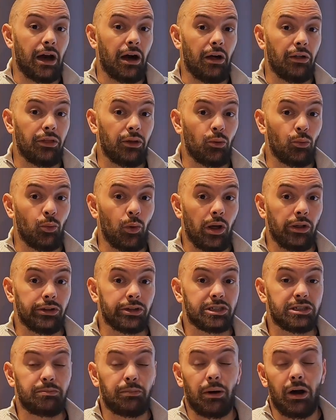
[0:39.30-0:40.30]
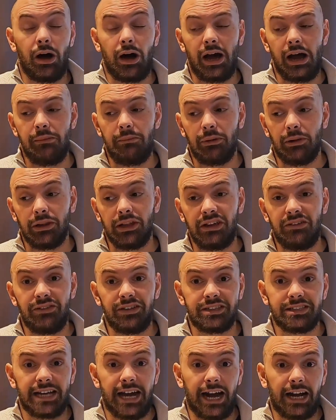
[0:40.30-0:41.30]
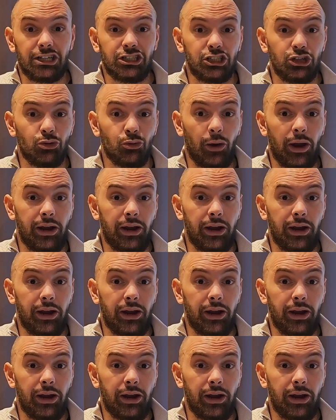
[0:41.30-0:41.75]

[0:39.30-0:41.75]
health and wellness spa. I believe it's actually